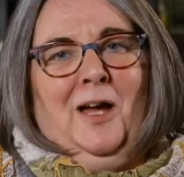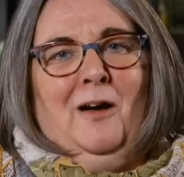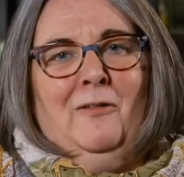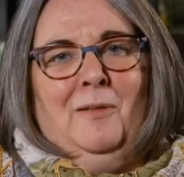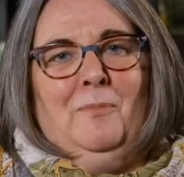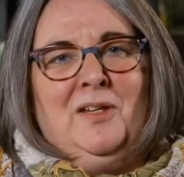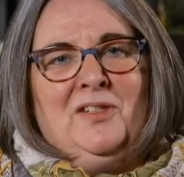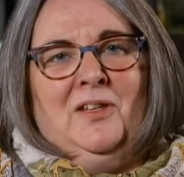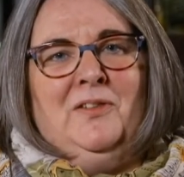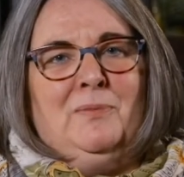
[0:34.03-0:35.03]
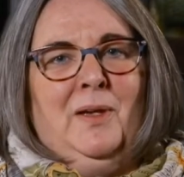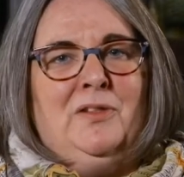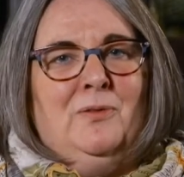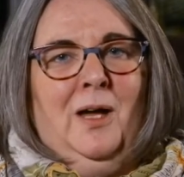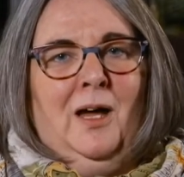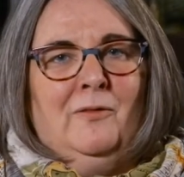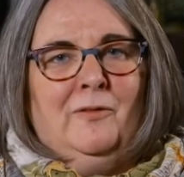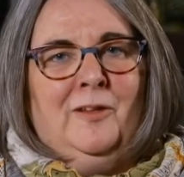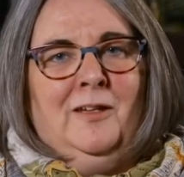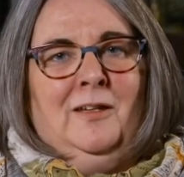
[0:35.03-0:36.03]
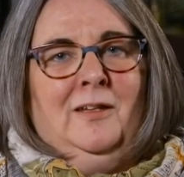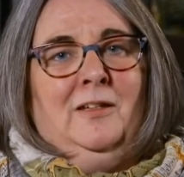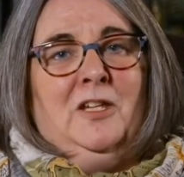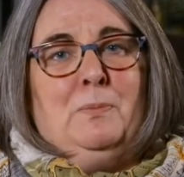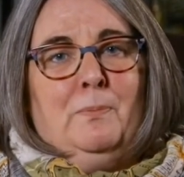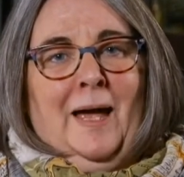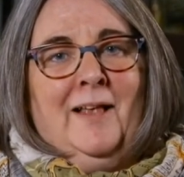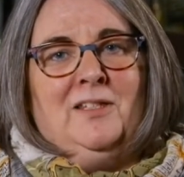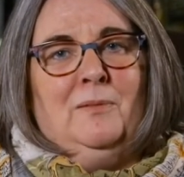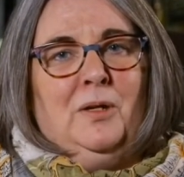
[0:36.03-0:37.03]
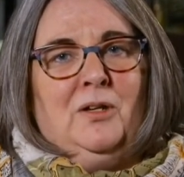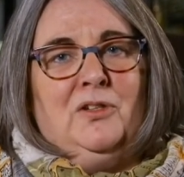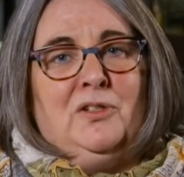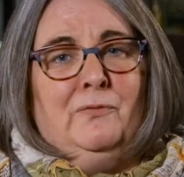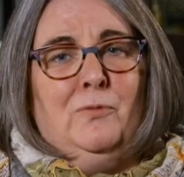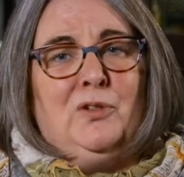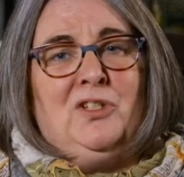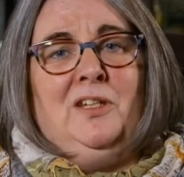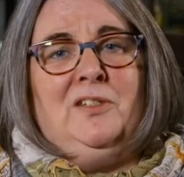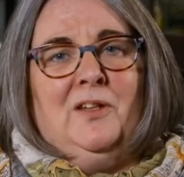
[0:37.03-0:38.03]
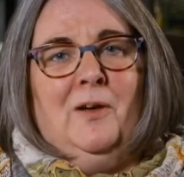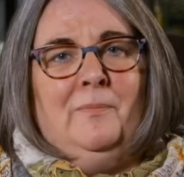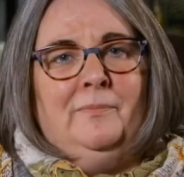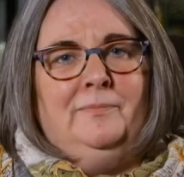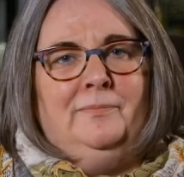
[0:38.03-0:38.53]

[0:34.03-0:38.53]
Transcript: health and my son's mental health is better because of what she's done.